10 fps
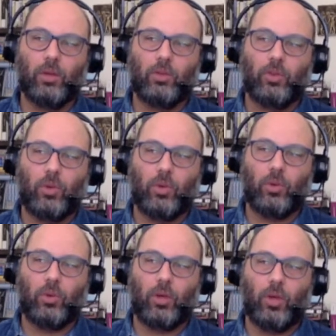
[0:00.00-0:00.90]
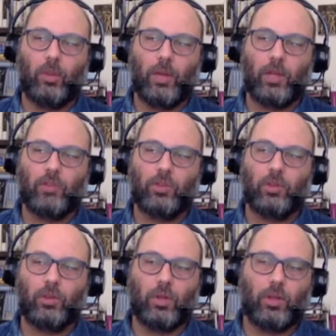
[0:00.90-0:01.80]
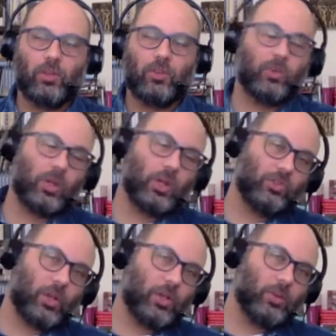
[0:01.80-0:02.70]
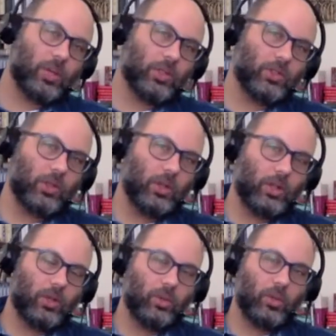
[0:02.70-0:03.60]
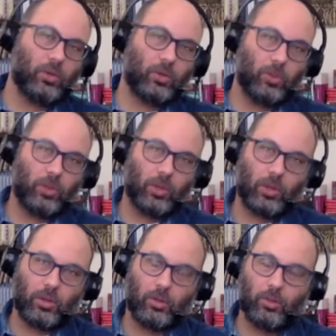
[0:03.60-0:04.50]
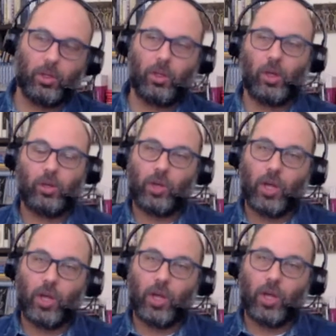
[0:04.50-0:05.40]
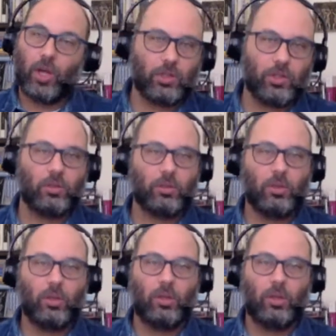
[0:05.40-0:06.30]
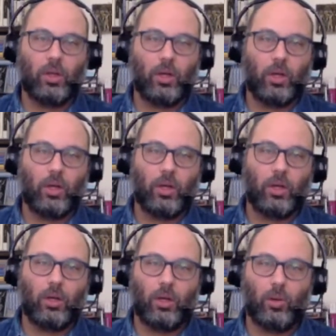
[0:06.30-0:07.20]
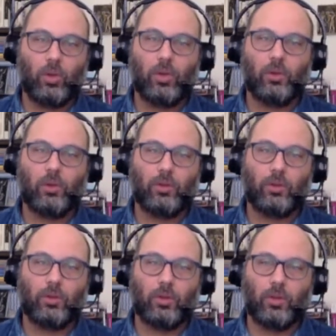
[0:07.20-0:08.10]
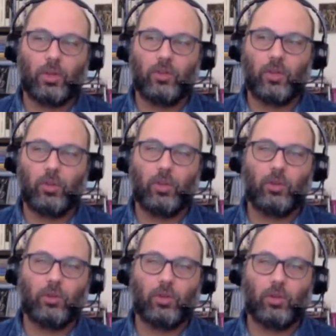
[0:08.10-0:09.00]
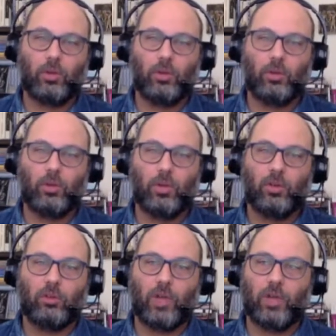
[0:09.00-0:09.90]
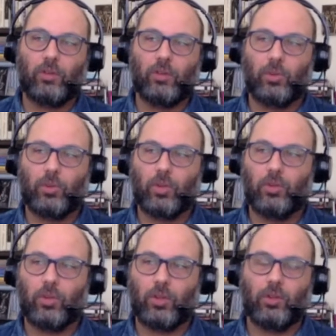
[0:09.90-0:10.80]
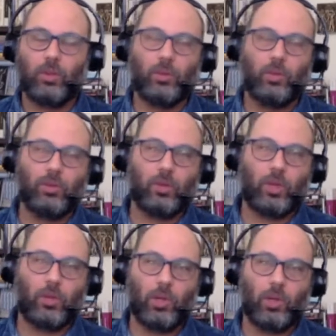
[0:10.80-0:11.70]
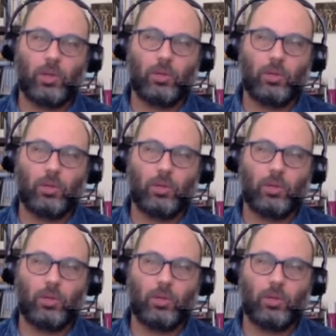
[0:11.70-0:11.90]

So imagine, and this is what I try to imagine, and I could be utopian here, but I try to imagine a world that is not based on violence and oppression, that is not based on hierarchy.